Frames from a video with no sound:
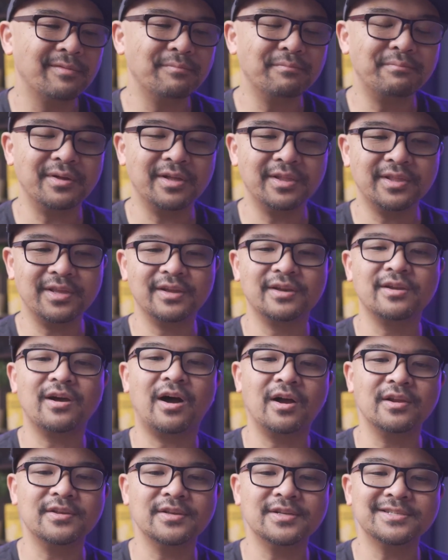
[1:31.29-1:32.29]
building an
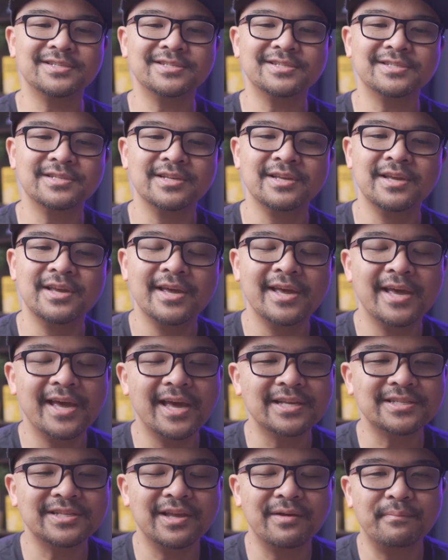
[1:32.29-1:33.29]
audience
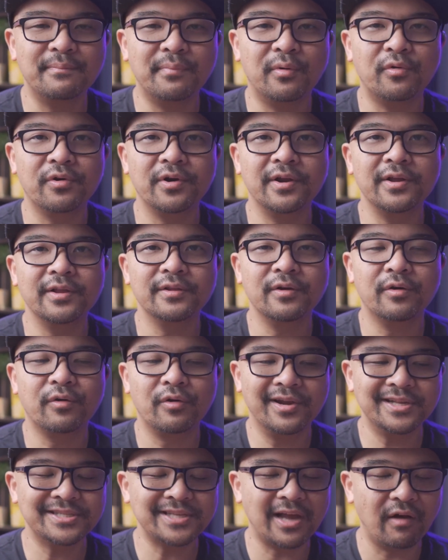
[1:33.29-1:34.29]
is important
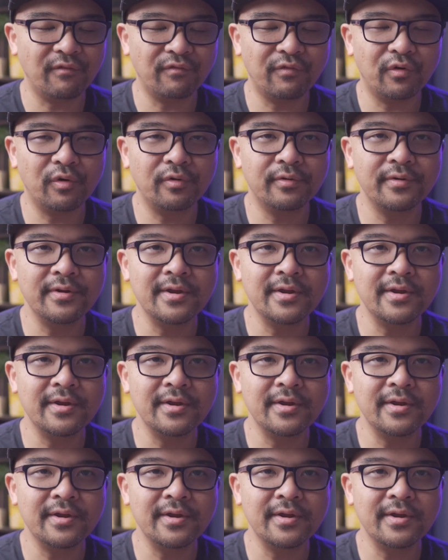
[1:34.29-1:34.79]
or it's helpful.